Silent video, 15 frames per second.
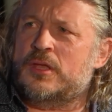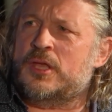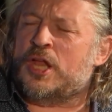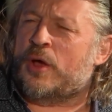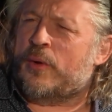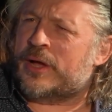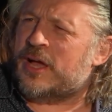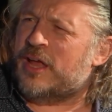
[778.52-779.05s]

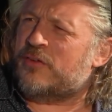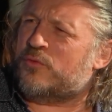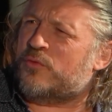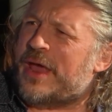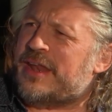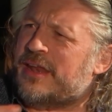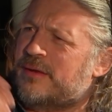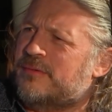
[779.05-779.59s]
I kind of
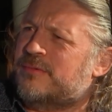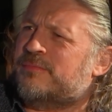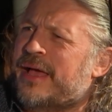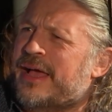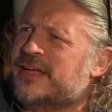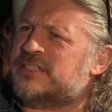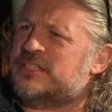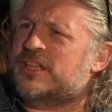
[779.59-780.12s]
went
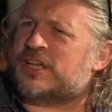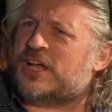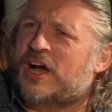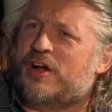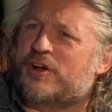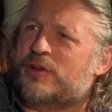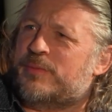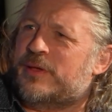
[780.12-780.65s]
back to the
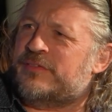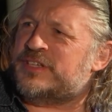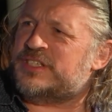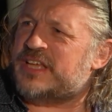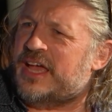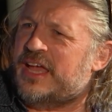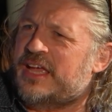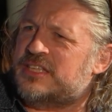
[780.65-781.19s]
car in a bit of a
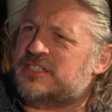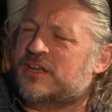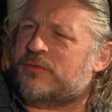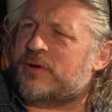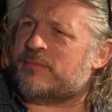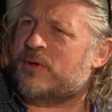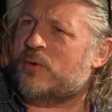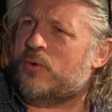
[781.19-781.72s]
daze and I
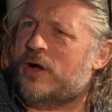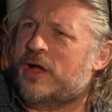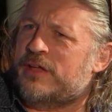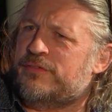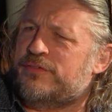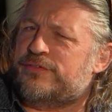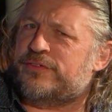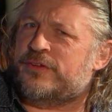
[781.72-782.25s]
rang my
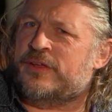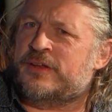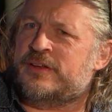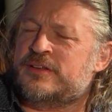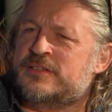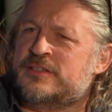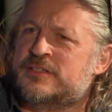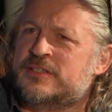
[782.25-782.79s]
wife
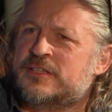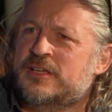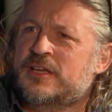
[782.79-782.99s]
and